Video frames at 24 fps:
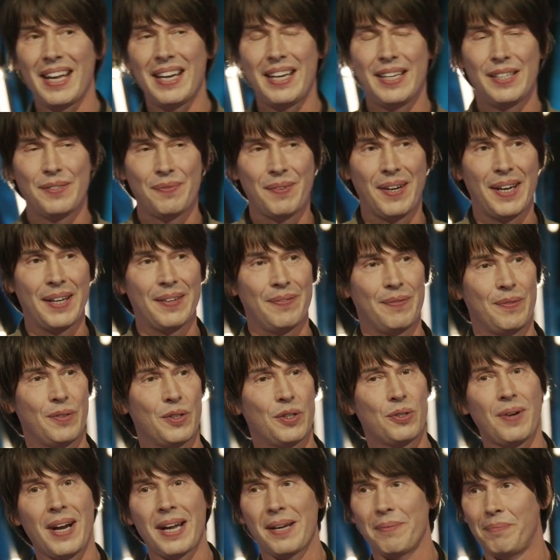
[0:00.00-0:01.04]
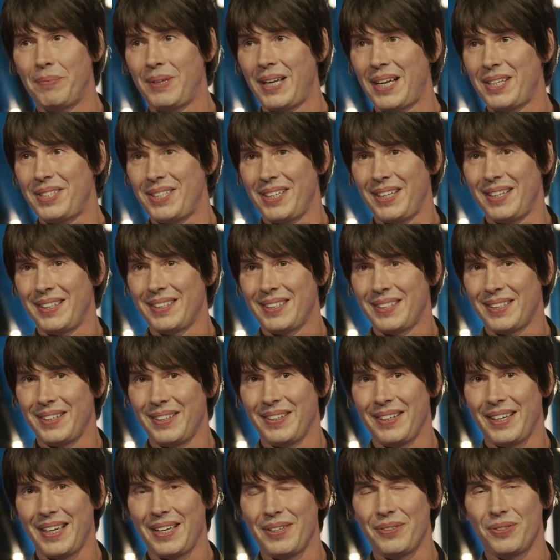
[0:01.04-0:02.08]
it is my great pleasure
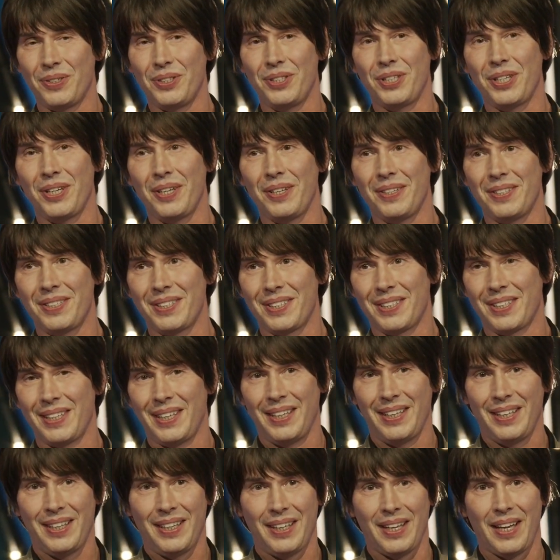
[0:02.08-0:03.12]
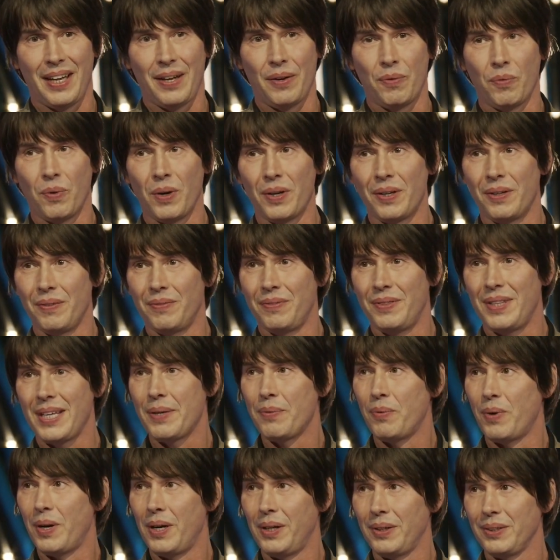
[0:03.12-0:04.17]
to introduce one of the
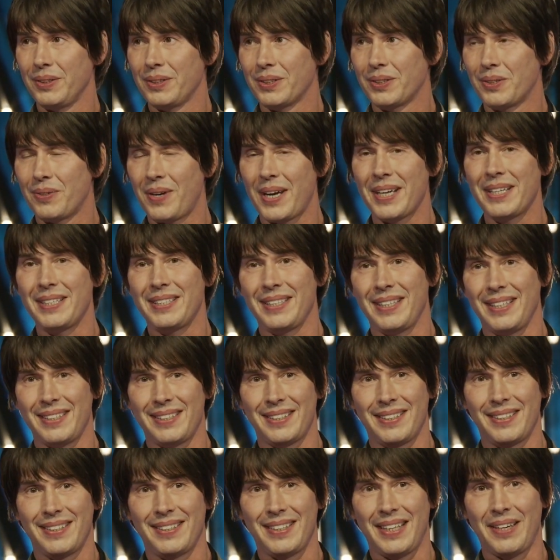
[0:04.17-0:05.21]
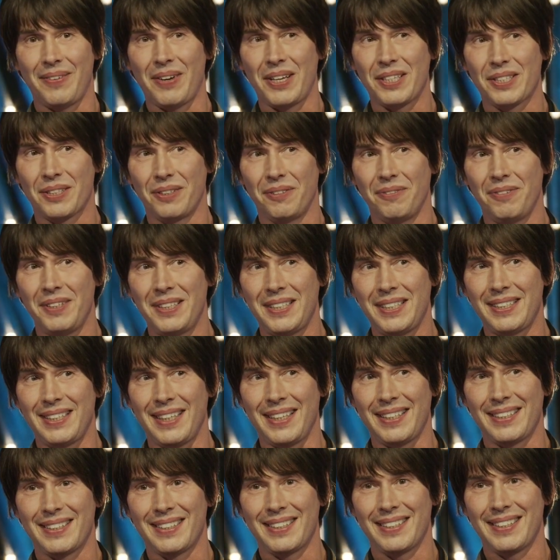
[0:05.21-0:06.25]
world's greatest theoretical
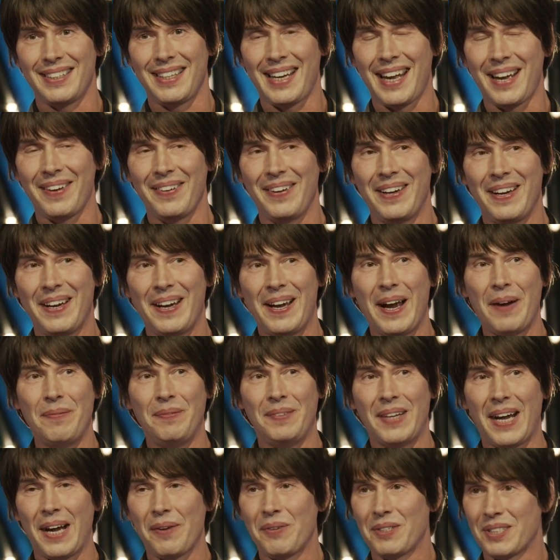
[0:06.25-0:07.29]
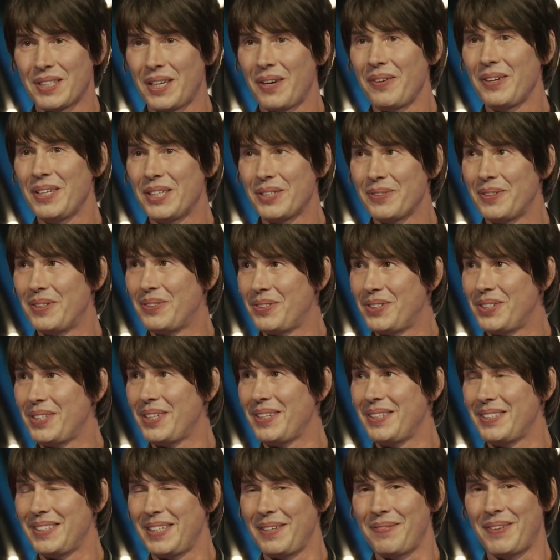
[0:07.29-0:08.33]
physicists. Now, I was going to
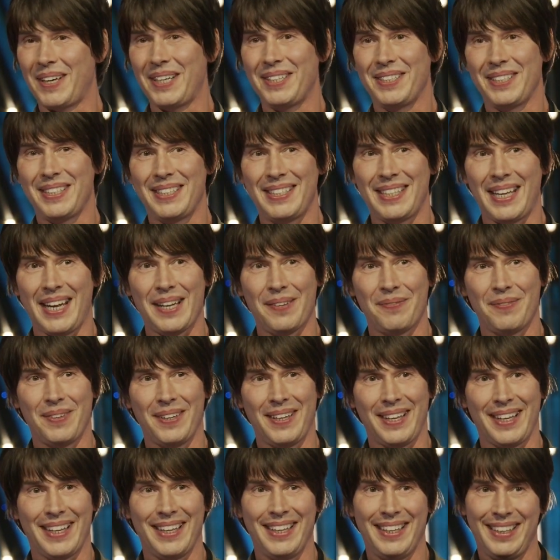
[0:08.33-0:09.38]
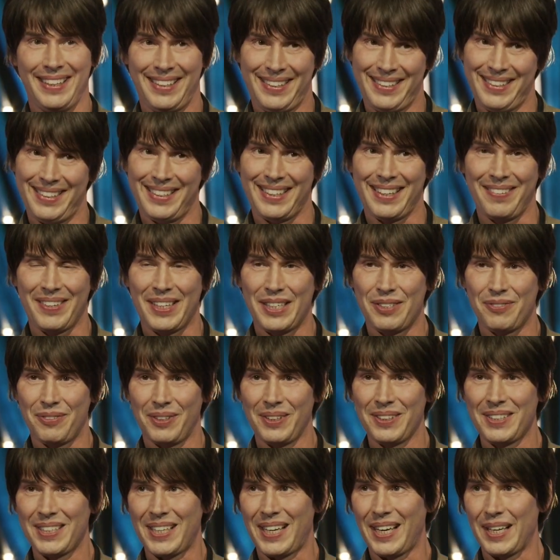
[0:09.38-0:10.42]
introduce him, I should say, by giving his
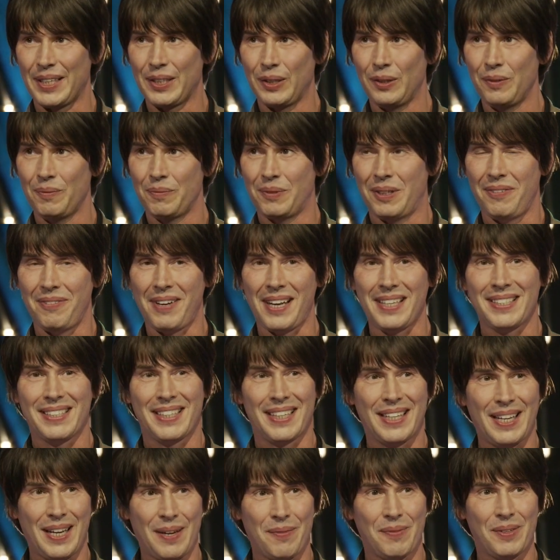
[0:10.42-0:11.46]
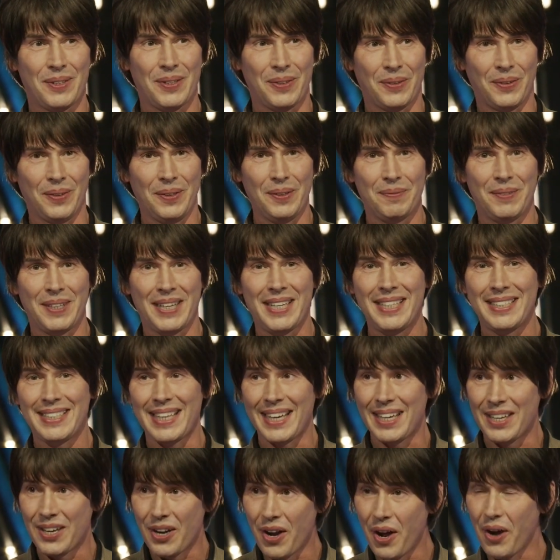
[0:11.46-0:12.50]
full title, Professor Kip Thorne, but he
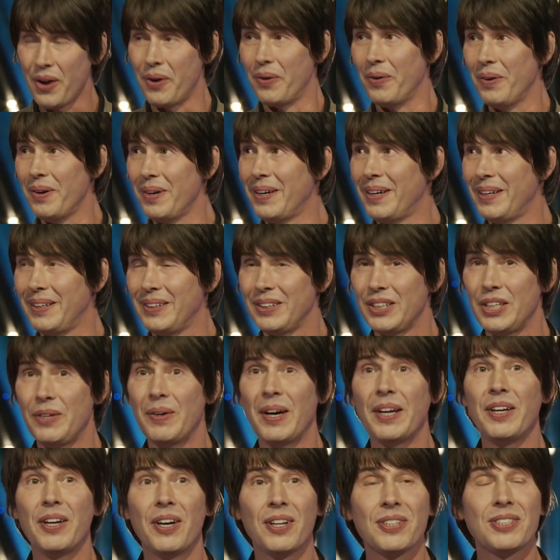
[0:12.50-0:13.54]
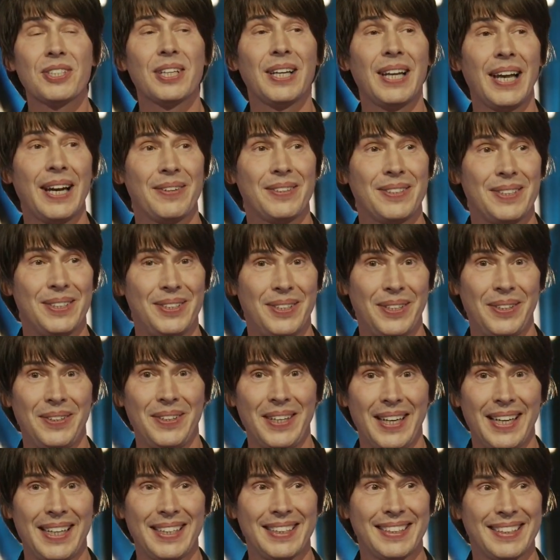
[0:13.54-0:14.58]
said, no, you are not allowed to do
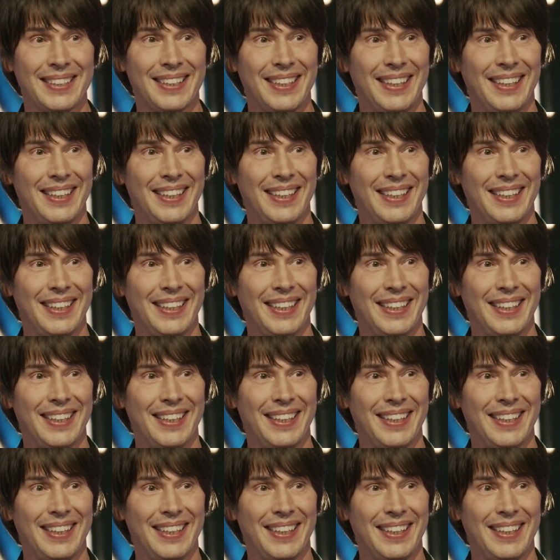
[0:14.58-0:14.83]
that.